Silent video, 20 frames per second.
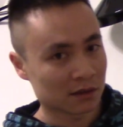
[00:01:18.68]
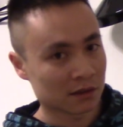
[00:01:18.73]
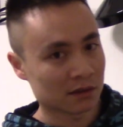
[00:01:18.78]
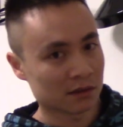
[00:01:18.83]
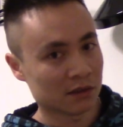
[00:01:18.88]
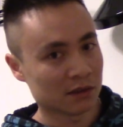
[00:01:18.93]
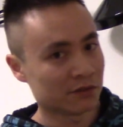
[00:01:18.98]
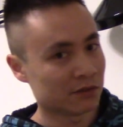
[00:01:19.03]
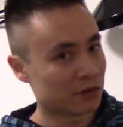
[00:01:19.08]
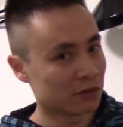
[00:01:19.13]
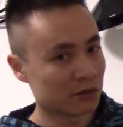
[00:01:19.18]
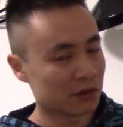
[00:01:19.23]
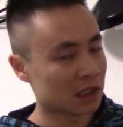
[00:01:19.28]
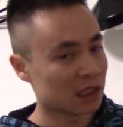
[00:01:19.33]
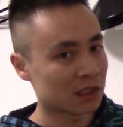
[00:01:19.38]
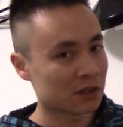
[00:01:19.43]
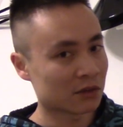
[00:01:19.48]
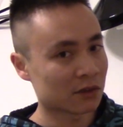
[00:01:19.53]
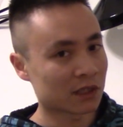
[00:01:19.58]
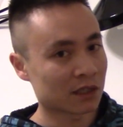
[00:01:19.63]
If you
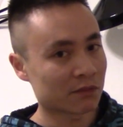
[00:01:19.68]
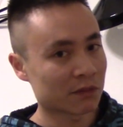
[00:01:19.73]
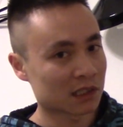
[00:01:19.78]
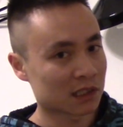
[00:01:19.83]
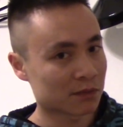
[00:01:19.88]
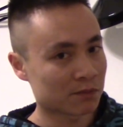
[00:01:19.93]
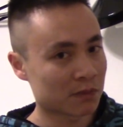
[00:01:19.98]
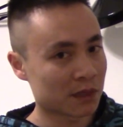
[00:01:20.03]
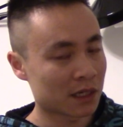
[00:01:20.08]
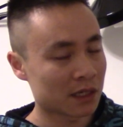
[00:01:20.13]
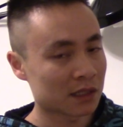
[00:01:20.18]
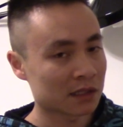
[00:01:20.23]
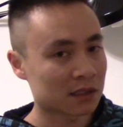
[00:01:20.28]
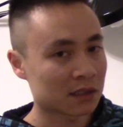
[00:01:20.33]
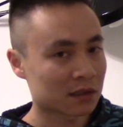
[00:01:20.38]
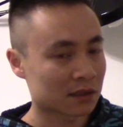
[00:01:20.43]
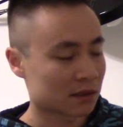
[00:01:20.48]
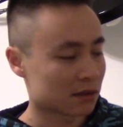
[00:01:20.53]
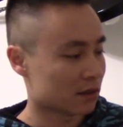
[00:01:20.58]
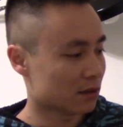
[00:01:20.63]
really don't have the
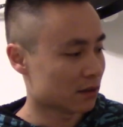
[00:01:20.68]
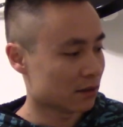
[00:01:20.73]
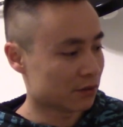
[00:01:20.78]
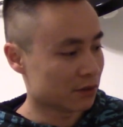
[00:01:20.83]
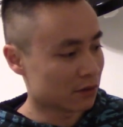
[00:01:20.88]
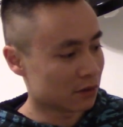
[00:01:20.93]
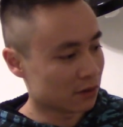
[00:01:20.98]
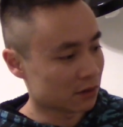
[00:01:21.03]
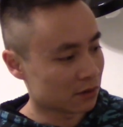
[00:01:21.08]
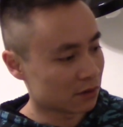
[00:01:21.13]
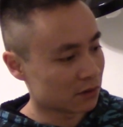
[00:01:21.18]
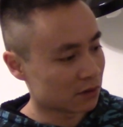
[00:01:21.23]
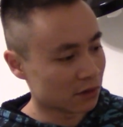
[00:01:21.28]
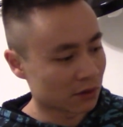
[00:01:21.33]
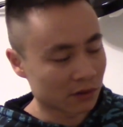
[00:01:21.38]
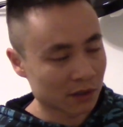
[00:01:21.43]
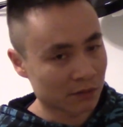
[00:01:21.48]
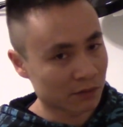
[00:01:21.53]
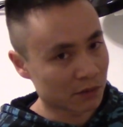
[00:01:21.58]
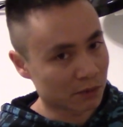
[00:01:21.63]
space, if you
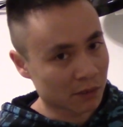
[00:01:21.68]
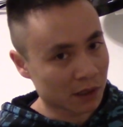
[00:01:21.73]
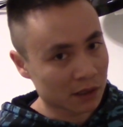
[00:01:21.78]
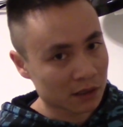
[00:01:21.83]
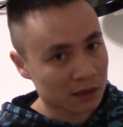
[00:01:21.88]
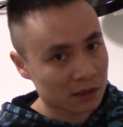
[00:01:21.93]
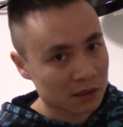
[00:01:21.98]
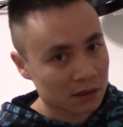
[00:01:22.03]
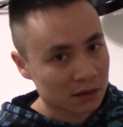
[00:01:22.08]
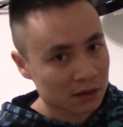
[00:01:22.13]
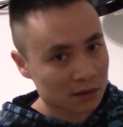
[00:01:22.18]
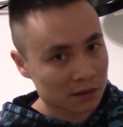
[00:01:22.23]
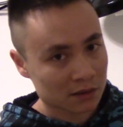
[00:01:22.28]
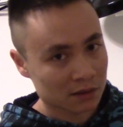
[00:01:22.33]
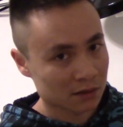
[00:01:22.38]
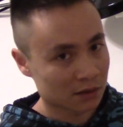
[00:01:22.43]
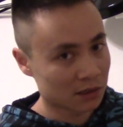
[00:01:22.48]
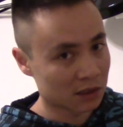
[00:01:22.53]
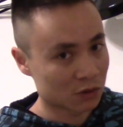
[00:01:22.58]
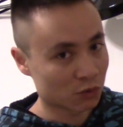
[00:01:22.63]
don't have the money,
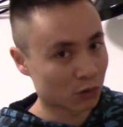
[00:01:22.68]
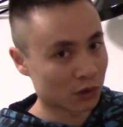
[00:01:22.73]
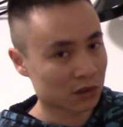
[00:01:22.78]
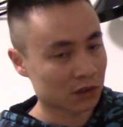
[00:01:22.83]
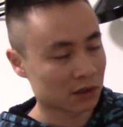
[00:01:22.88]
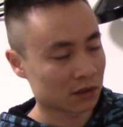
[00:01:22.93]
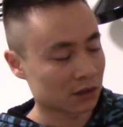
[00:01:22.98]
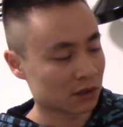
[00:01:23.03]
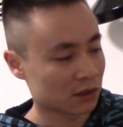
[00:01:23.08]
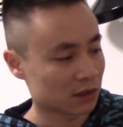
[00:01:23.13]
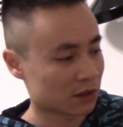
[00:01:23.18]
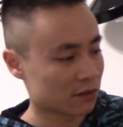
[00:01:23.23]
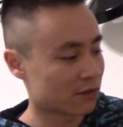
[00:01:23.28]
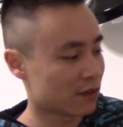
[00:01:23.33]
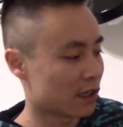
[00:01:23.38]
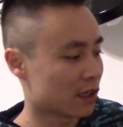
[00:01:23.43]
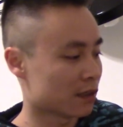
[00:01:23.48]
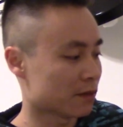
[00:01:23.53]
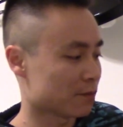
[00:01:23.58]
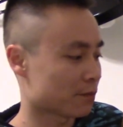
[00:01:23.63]
this works just
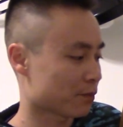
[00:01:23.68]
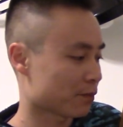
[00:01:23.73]
fine.